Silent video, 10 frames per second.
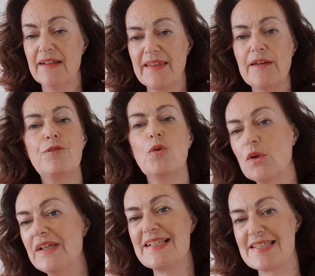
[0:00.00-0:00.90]
they
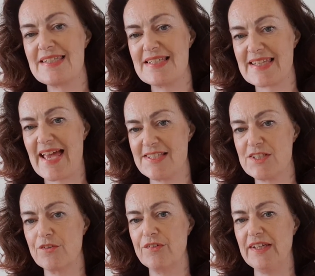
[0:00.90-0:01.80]
fall into this
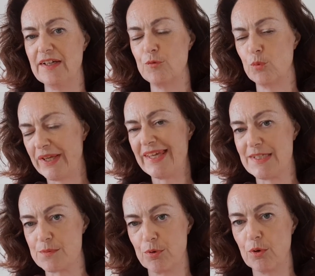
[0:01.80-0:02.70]
category of
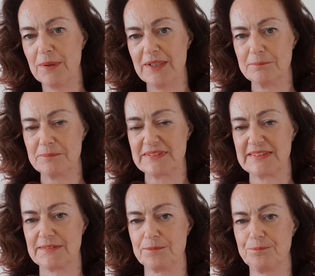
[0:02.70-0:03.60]
wicked
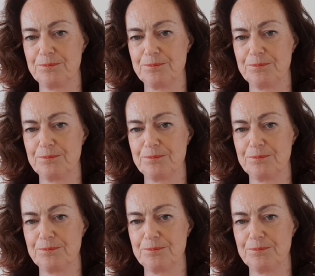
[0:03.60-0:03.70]
problems.